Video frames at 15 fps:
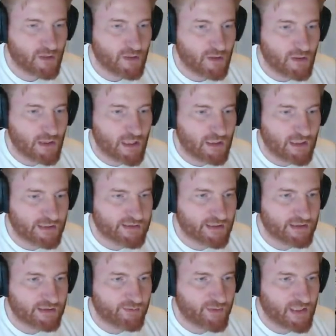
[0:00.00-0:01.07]
I like to
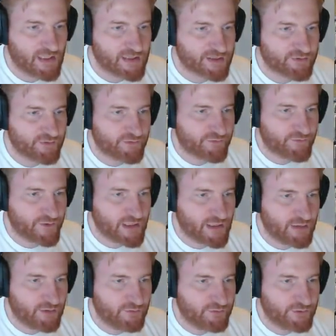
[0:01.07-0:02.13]
get the Panzer
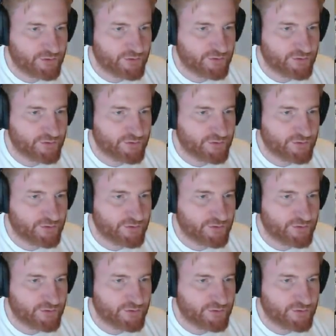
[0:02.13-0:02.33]
around